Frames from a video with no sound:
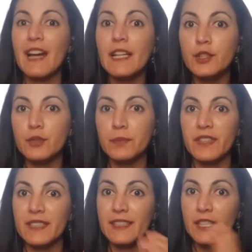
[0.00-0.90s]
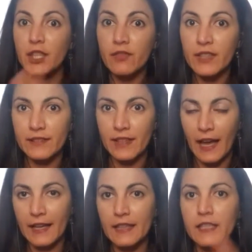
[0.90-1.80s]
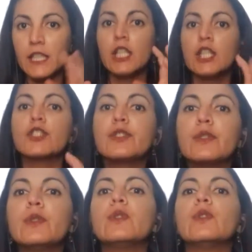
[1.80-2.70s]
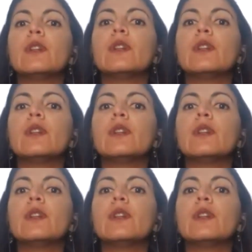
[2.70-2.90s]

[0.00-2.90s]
trying to prevent the Cuban in the island to